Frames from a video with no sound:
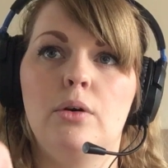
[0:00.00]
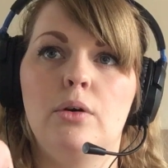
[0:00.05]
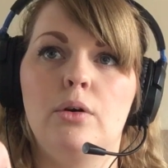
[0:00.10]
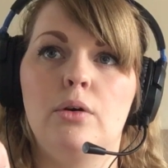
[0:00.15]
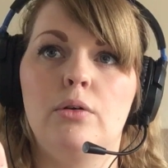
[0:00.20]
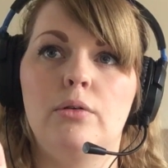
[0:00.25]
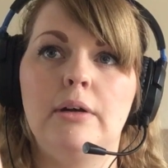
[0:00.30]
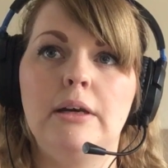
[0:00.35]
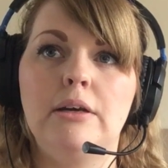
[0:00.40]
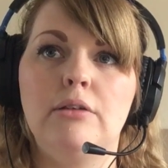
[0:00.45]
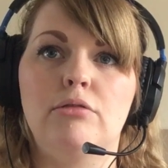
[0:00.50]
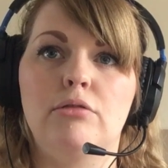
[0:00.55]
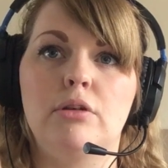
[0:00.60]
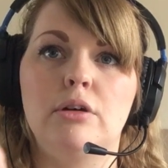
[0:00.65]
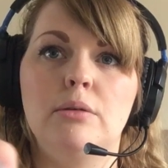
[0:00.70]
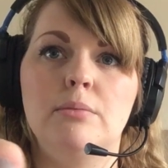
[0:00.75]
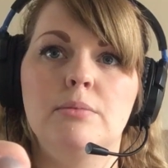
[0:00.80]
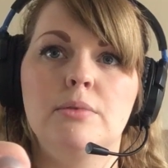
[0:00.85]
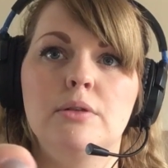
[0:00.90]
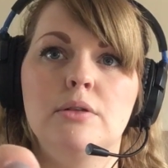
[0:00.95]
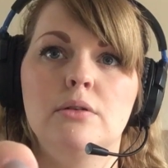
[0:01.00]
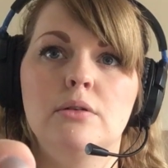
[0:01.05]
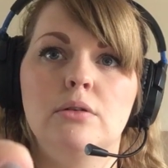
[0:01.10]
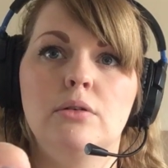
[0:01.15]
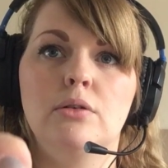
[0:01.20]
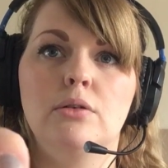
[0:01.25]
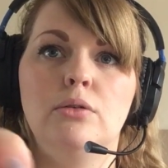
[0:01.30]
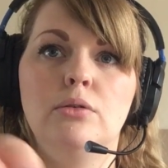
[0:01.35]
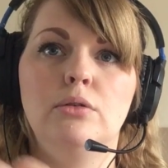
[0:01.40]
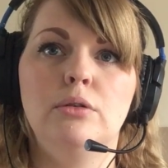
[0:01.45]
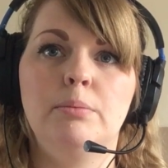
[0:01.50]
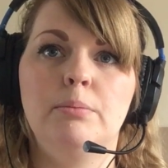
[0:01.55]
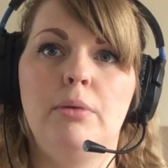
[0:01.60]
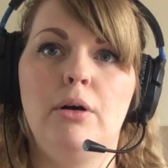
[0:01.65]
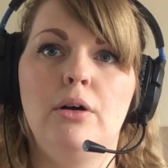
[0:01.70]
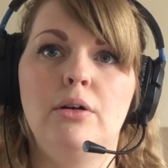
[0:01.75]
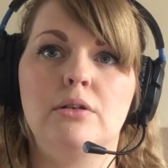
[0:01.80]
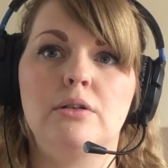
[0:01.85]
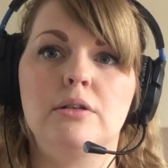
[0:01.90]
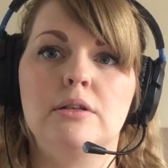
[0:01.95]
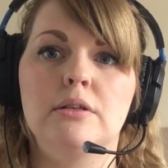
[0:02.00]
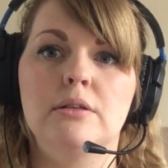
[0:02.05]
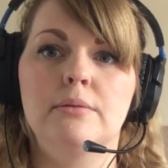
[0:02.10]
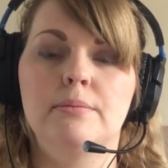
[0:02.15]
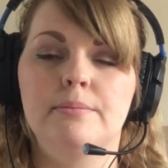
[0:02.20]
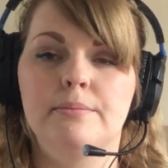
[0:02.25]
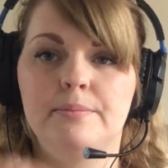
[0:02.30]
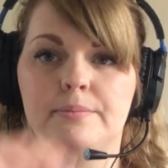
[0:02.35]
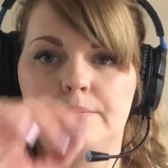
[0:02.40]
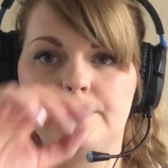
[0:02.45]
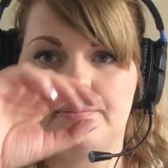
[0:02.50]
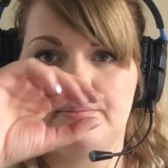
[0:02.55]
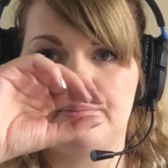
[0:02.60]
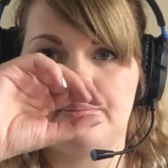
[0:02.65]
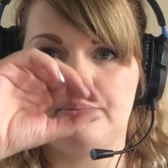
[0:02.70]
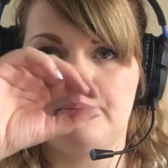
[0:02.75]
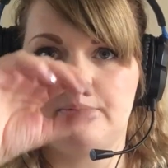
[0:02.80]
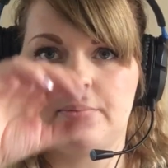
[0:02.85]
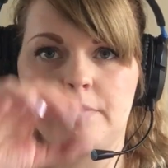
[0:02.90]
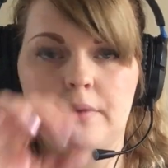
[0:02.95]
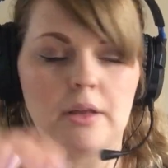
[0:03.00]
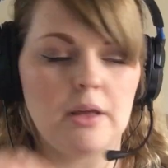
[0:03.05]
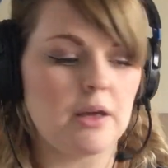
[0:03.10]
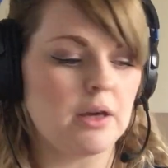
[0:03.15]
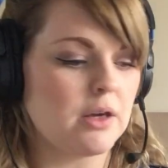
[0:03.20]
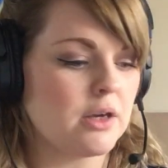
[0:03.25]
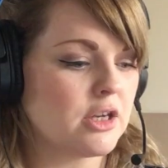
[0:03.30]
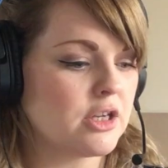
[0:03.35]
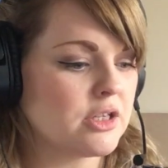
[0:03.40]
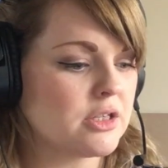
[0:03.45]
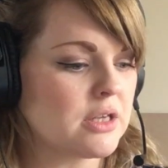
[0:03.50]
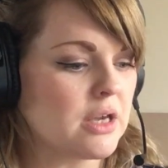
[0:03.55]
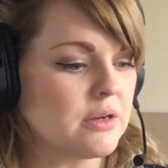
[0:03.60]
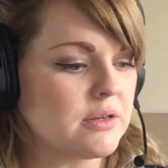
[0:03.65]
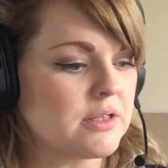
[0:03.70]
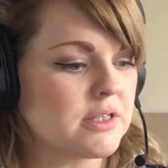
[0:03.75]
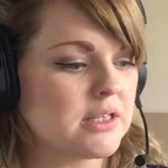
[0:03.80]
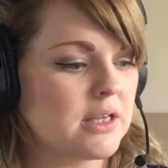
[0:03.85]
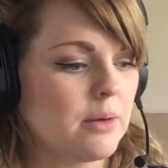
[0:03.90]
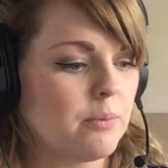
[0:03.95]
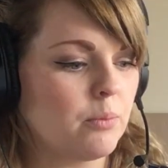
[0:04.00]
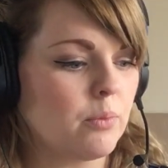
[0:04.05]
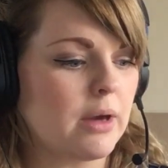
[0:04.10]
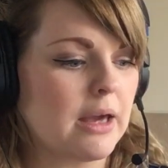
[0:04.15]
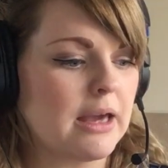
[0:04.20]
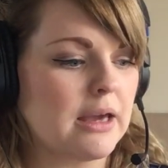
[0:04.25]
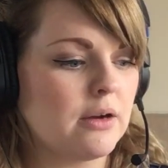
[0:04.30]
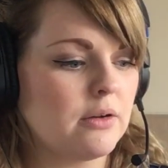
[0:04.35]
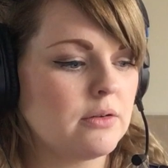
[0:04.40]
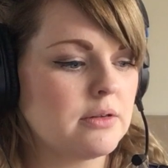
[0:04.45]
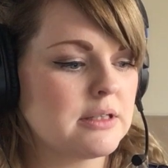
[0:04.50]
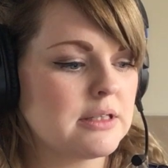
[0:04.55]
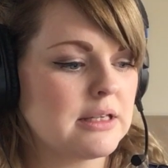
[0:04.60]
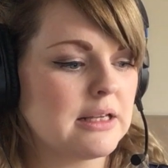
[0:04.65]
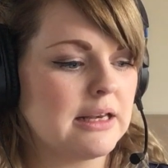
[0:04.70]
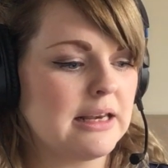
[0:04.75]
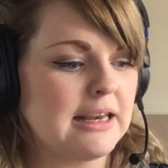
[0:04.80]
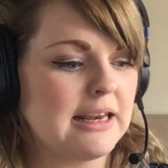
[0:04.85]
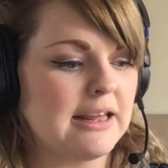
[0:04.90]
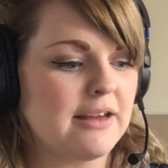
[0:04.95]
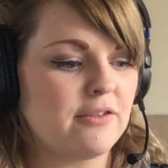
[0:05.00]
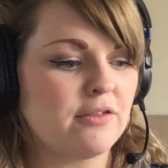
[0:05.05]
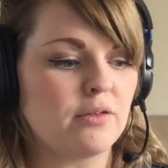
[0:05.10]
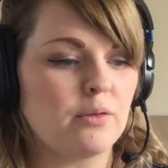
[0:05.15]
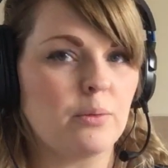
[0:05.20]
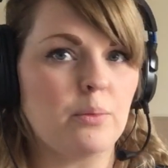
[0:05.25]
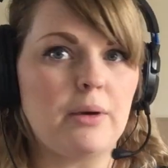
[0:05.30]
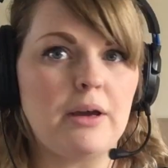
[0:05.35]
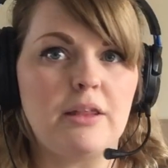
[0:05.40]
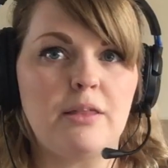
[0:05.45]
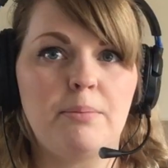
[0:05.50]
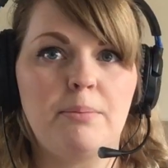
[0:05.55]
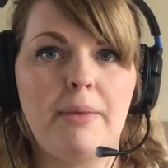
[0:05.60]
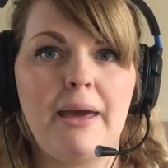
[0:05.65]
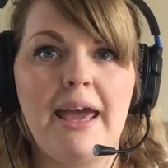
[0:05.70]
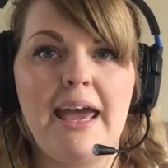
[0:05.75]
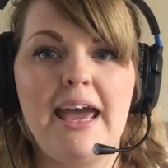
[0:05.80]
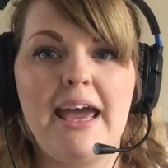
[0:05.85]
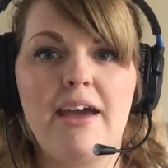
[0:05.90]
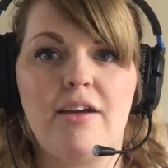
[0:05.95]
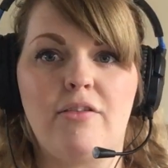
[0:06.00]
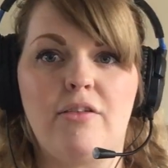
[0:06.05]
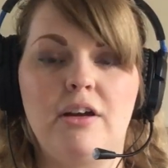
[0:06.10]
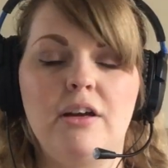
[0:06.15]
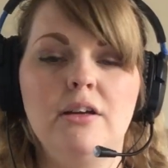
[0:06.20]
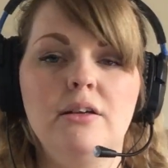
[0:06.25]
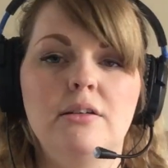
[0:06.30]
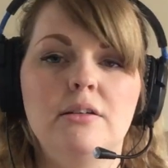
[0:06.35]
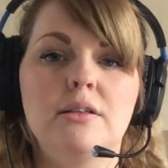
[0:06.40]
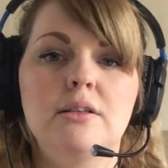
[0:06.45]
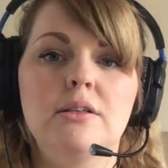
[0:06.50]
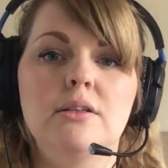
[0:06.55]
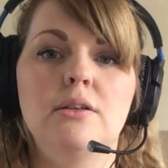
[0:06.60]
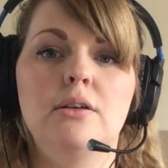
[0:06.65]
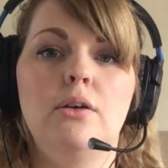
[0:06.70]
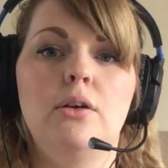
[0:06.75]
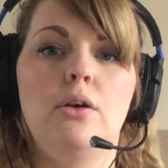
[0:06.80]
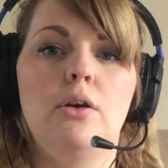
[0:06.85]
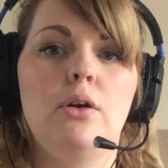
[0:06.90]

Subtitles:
Or in groups called pods. So some whales live with parents,